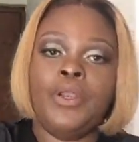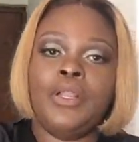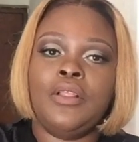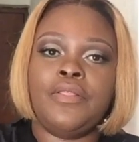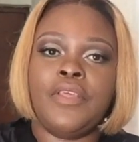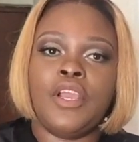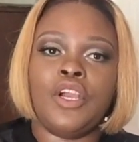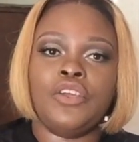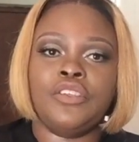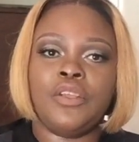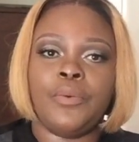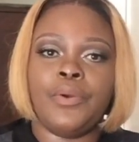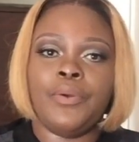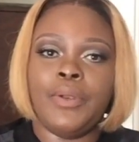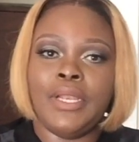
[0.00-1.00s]
Pretty Little Thing because
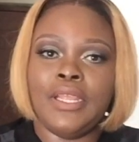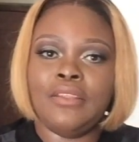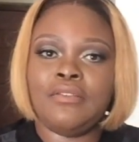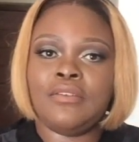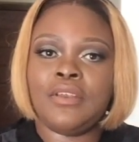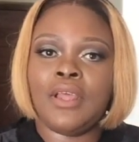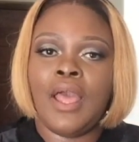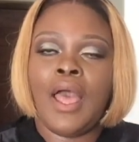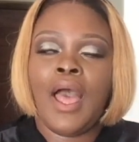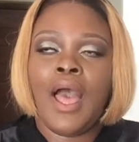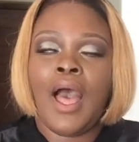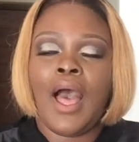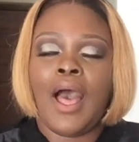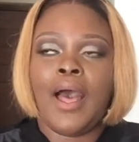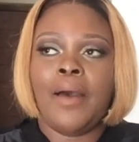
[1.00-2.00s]
they were released
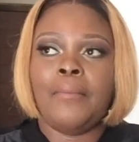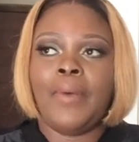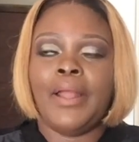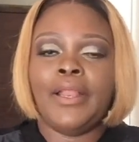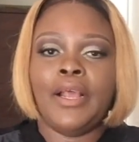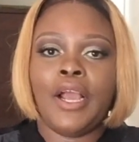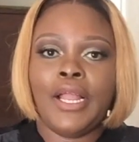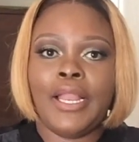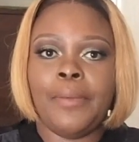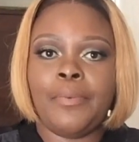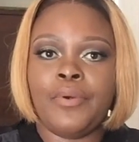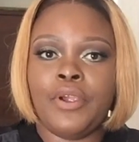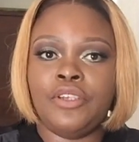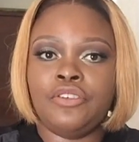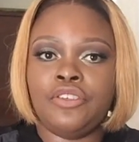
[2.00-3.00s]
under a
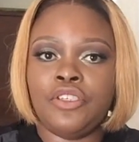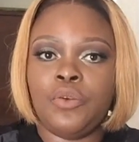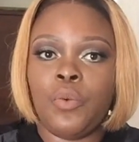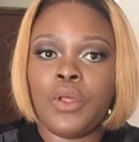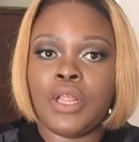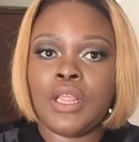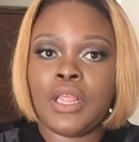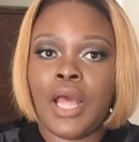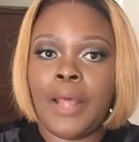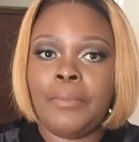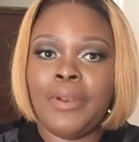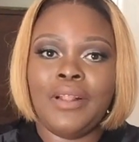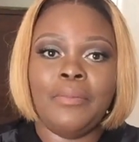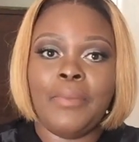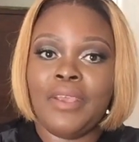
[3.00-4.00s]
collaboration with
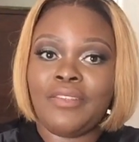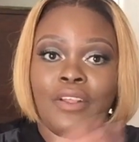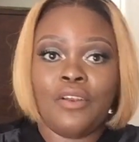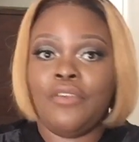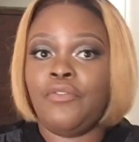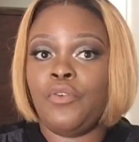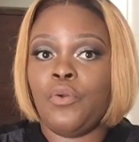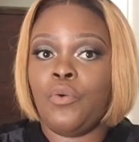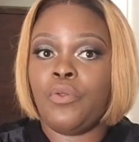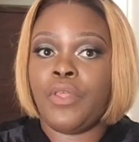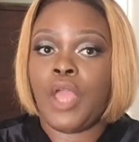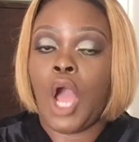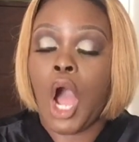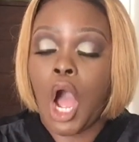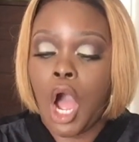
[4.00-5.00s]
Little Mix. I don't even know who
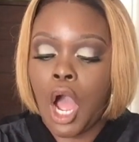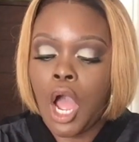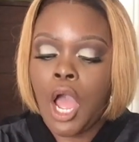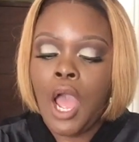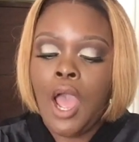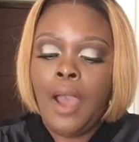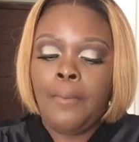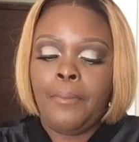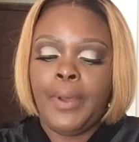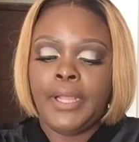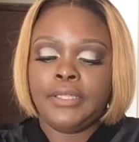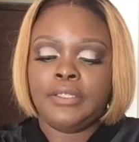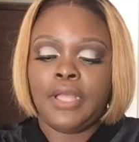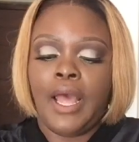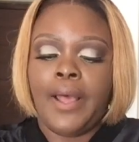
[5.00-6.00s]
they are,
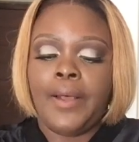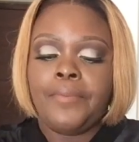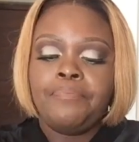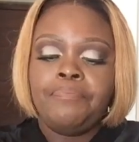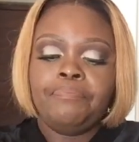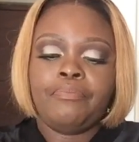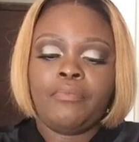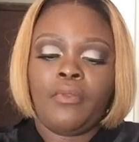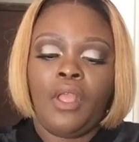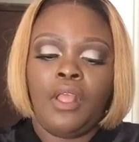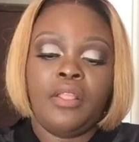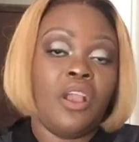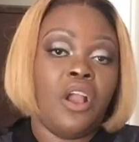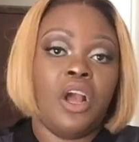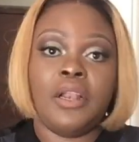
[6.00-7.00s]
but
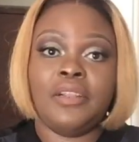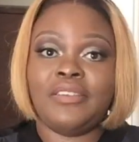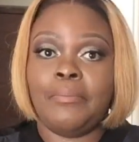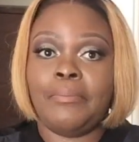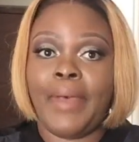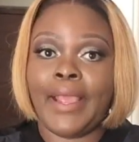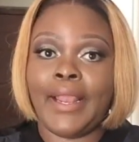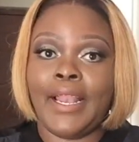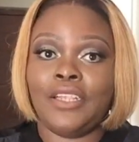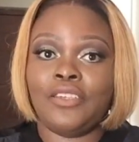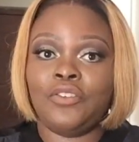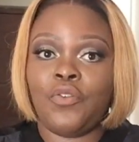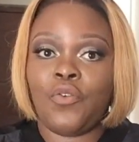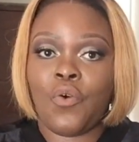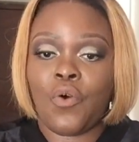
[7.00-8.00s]
they got some
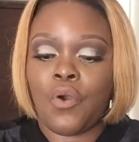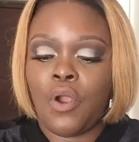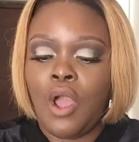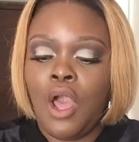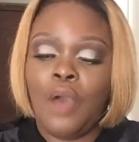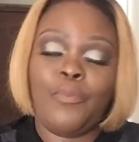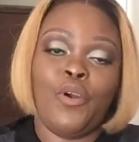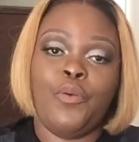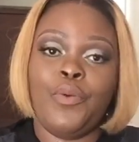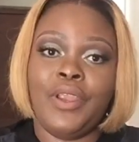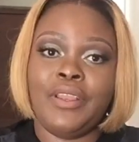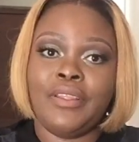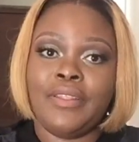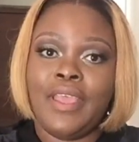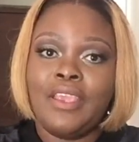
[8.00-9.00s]
backlash for
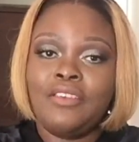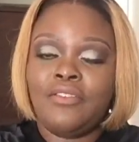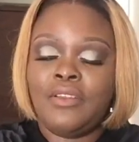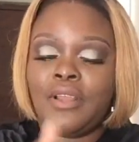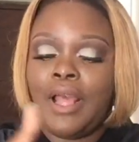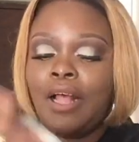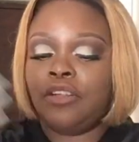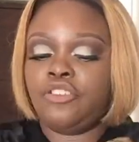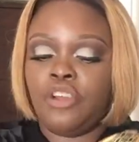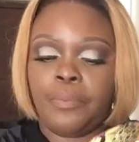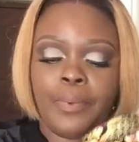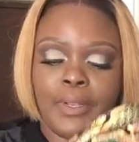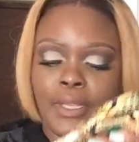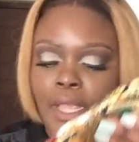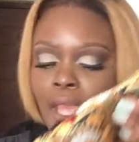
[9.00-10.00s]
appropriating the Asian
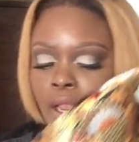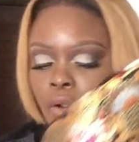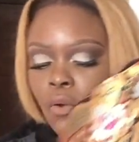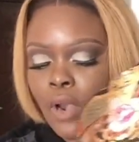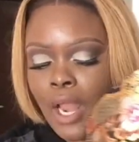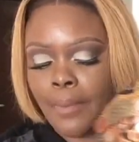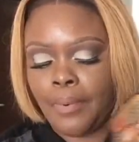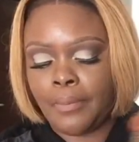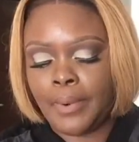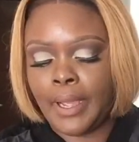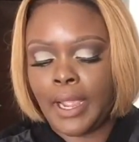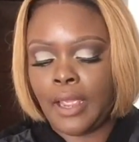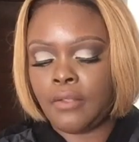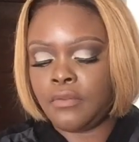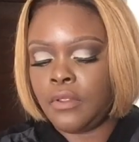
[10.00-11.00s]
culture. But get and call up from
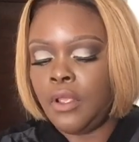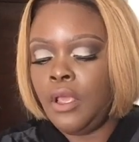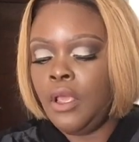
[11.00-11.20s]
that, guys.